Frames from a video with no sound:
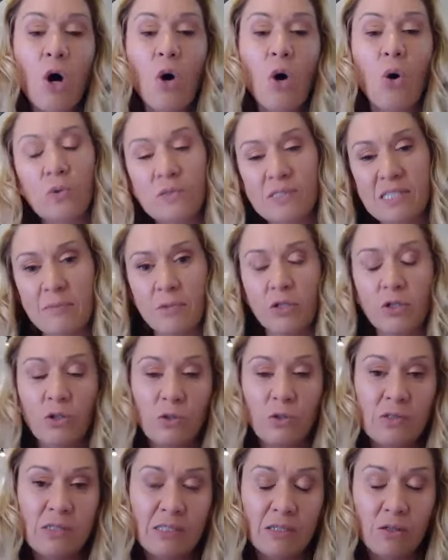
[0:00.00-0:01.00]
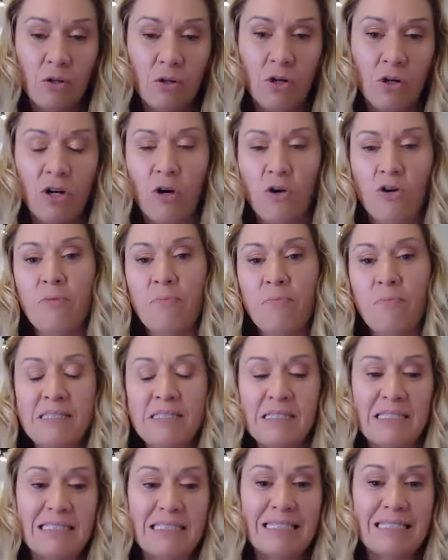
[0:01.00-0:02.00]
or someone who's, or a
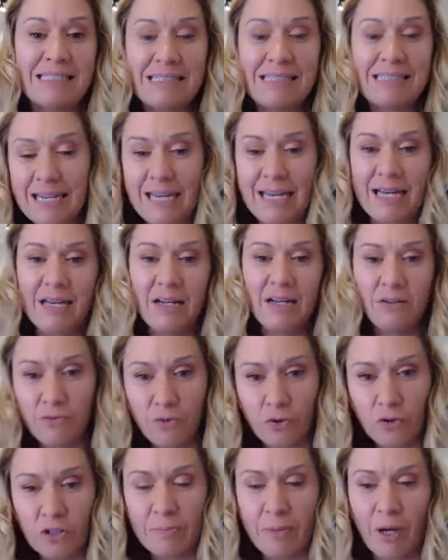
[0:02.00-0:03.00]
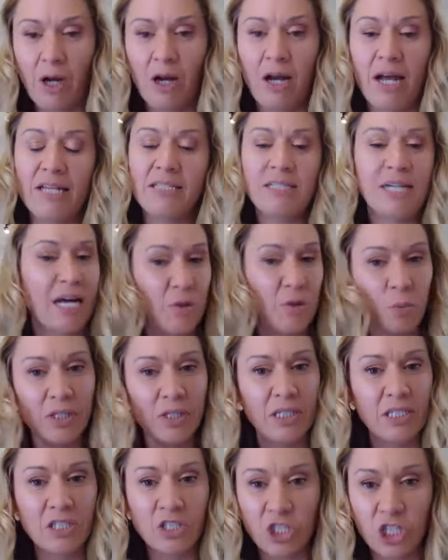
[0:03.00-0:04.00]
business that's scared and falling behind and
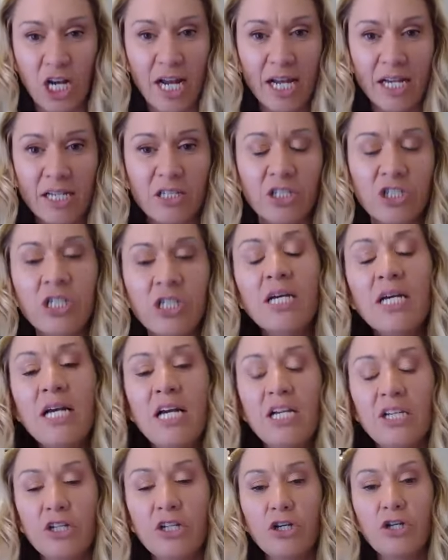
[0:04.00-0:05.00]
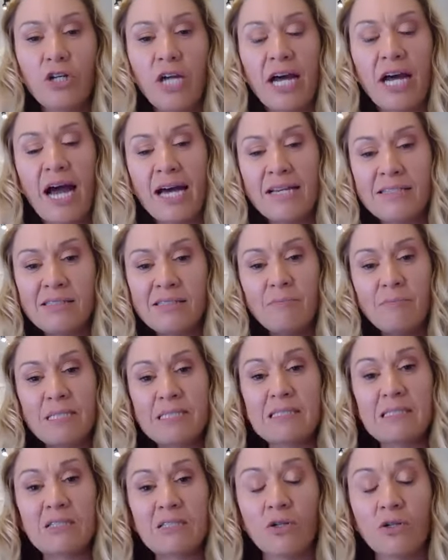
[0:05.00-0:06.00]
unwilling to change. As the
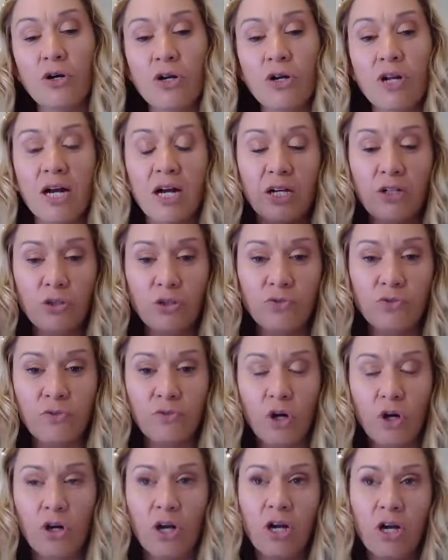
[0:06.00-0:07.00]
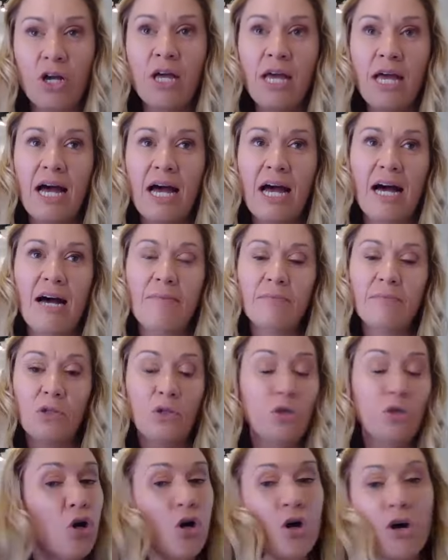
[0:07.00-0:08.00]
business owner, you've got to
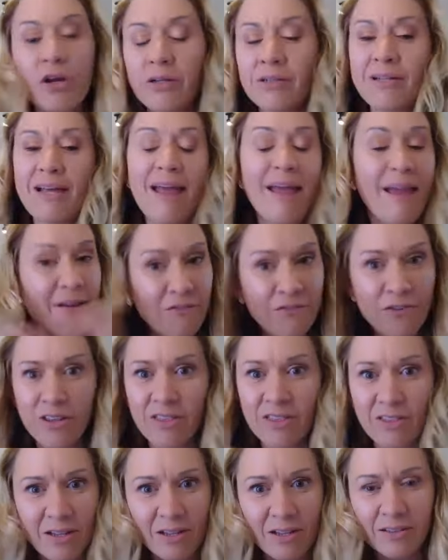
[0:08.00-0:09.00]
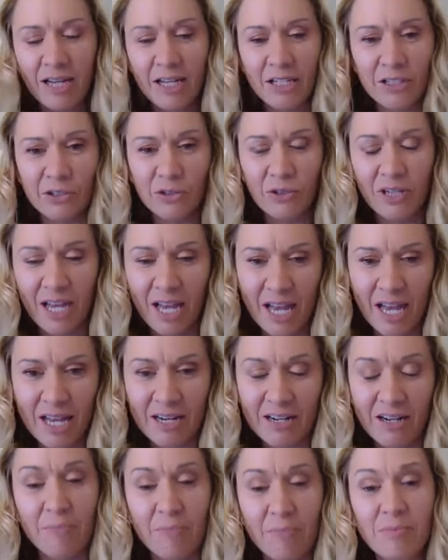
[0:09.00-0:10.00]
learn everything that you can.
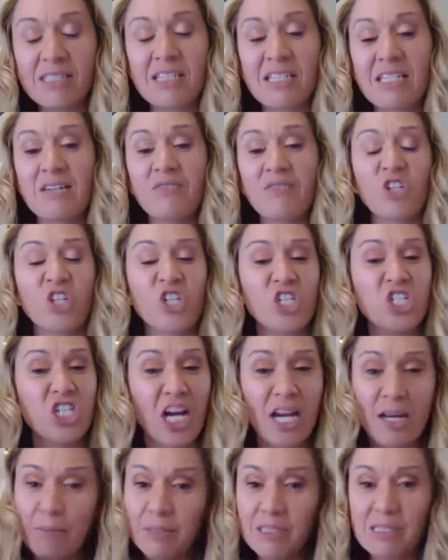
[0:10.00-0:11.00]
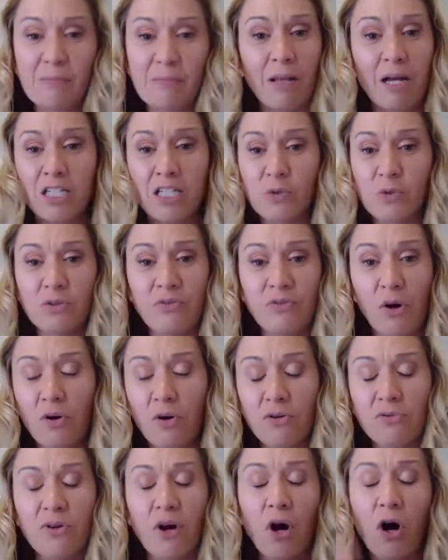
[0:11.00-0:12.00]
And I'm just going to give a shameless plug to
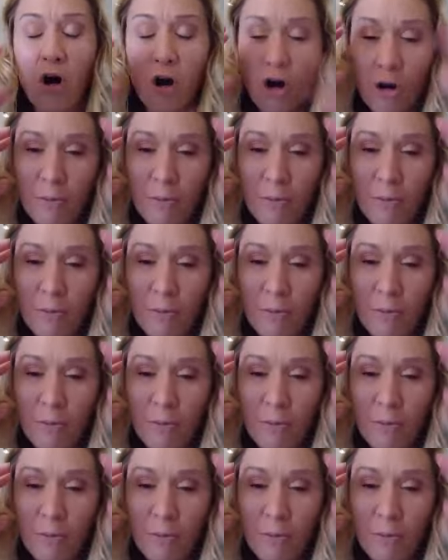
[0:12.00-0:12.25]
Evolve. Oh